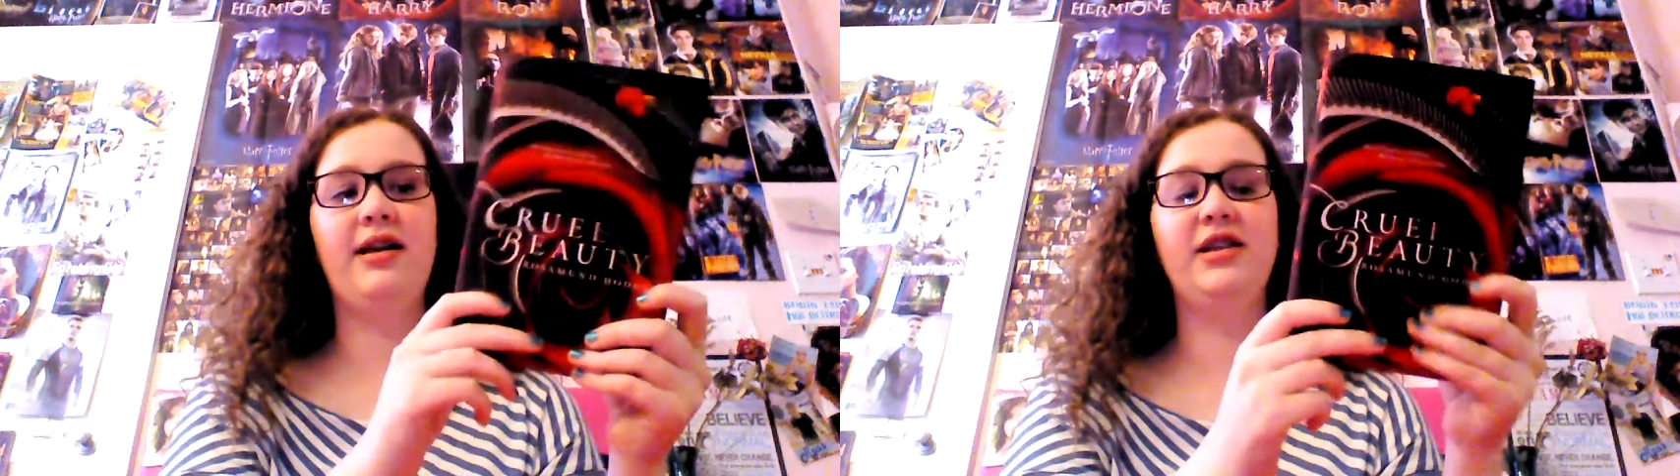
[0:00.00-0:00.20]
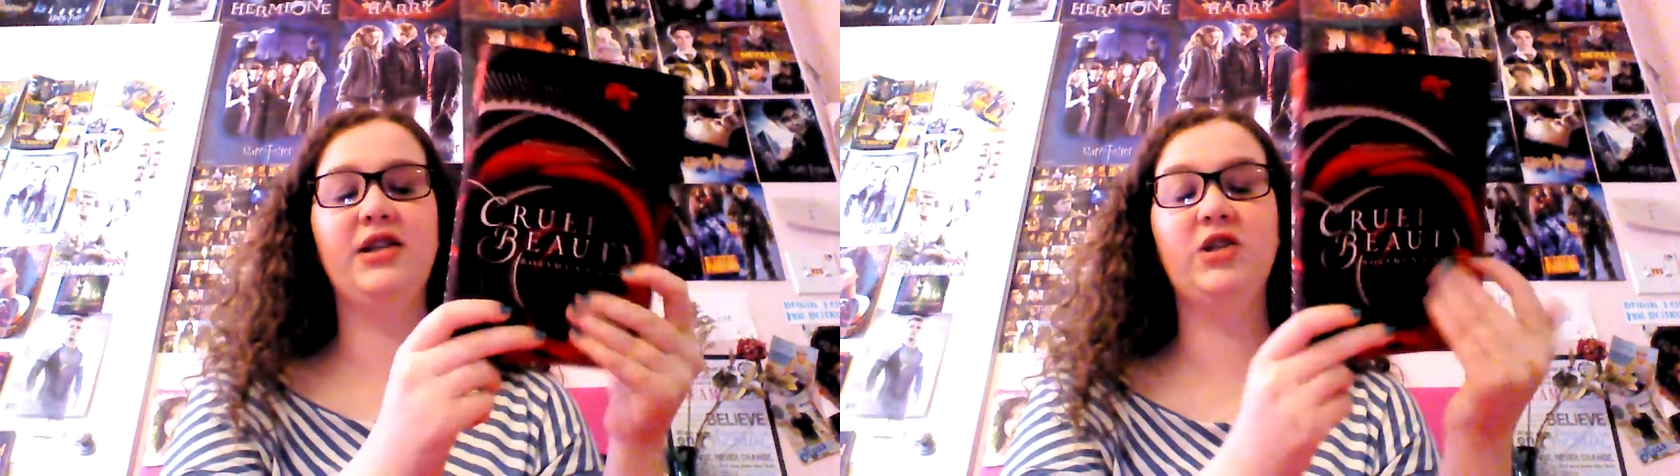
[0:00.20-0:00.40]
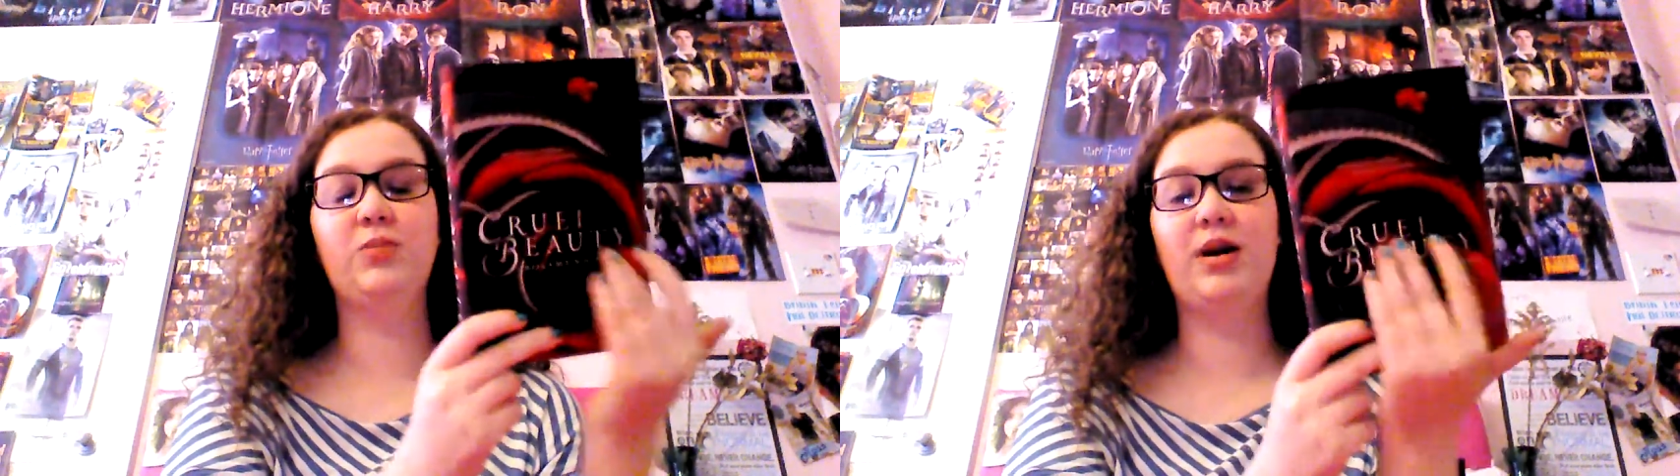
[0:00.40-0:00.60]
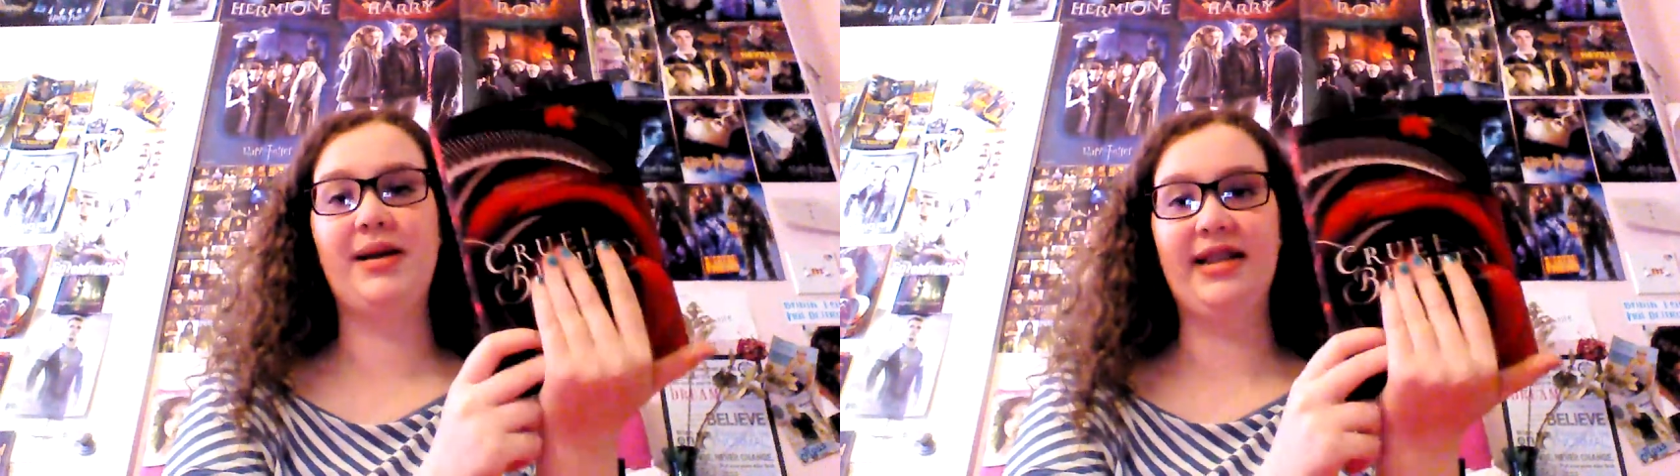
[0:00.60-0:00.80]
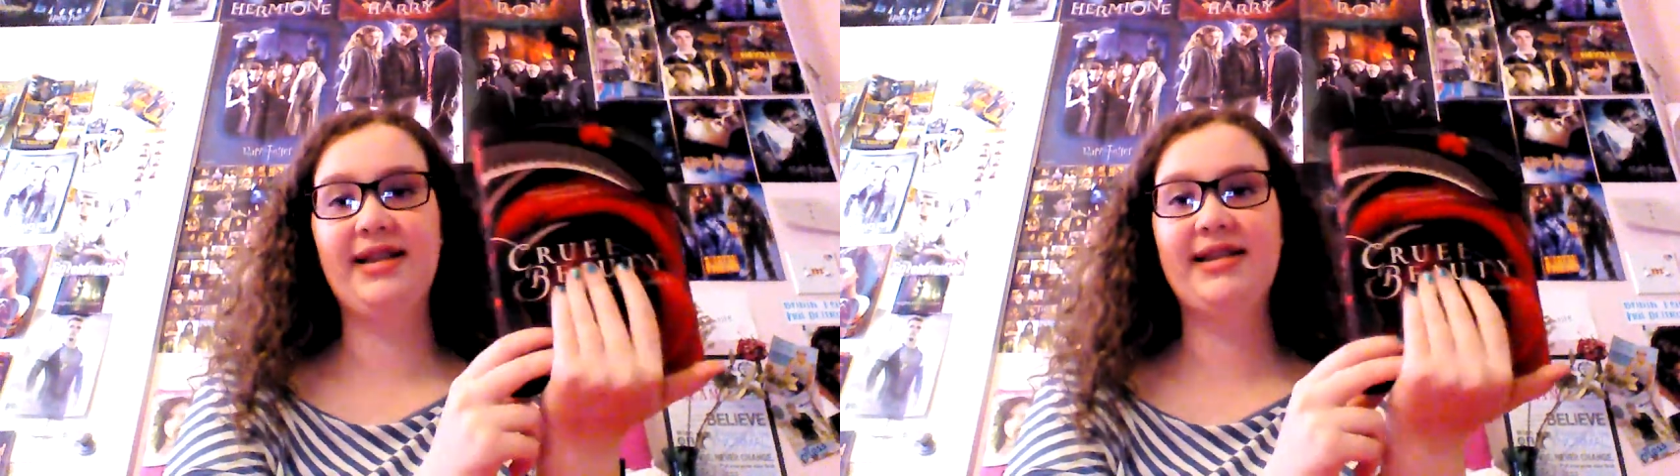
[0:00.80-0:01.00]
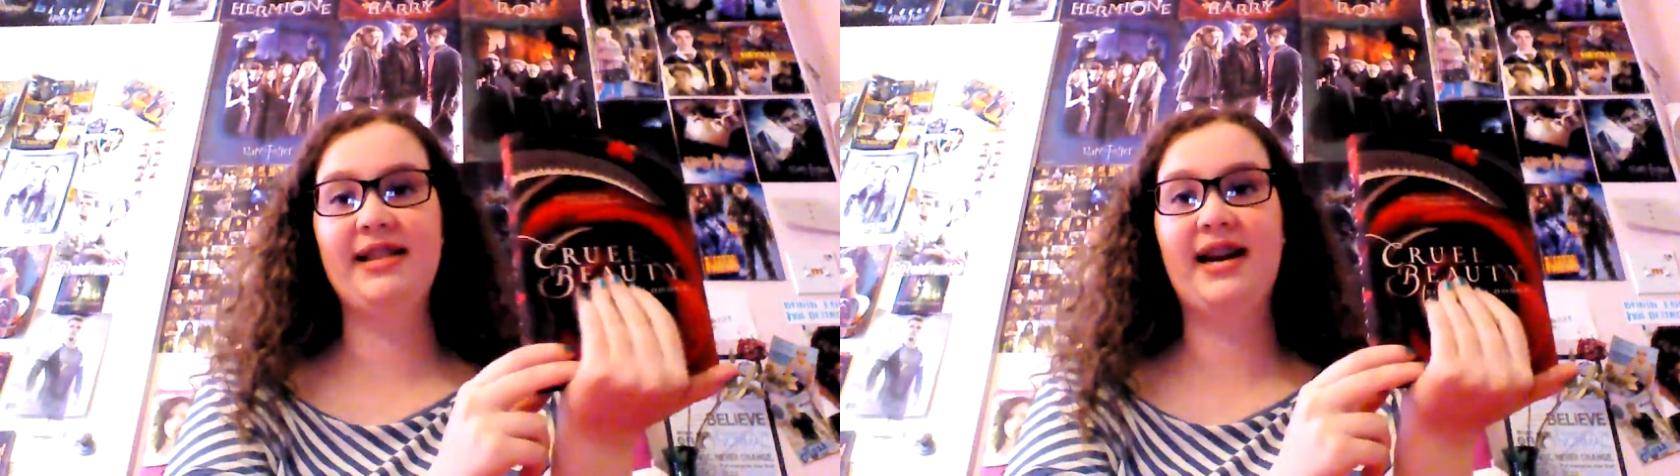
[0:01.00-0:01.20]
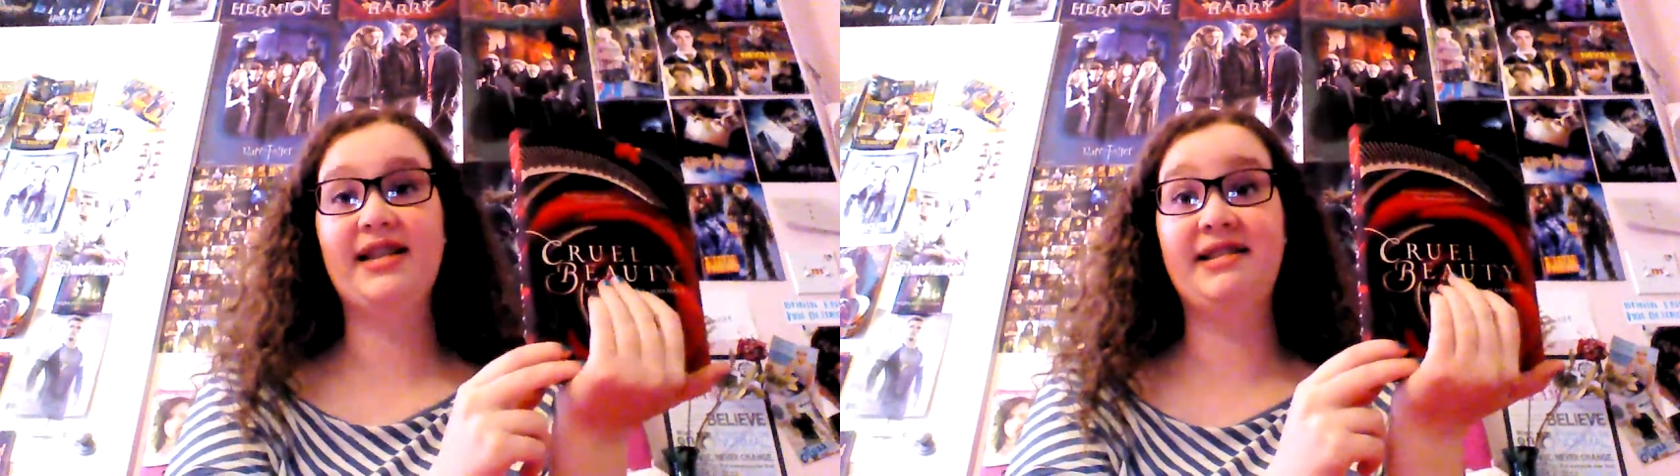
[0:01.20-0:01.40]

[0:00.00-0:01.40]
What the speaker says: This has been on my list, and then I